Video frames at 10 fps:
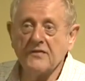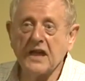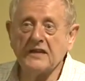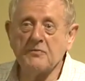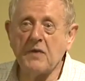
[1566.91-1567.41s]

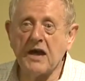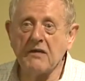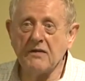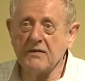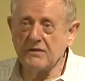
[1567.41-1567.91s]
That's
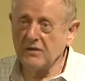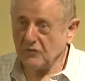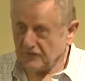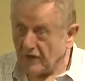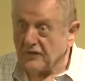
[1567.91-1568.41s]
my you
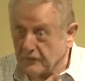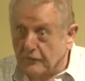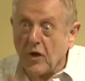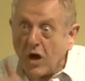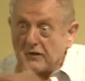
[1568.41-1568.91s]
know, sons
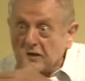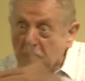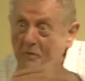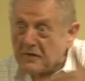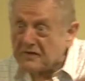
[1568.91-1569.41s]
of God are
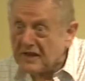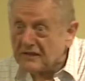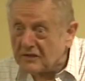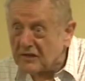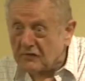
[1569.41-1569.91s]

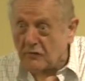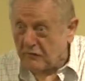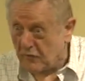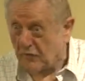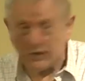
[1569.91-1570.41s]
representatives
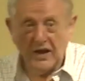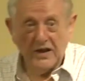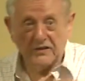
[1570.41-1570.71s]
of world.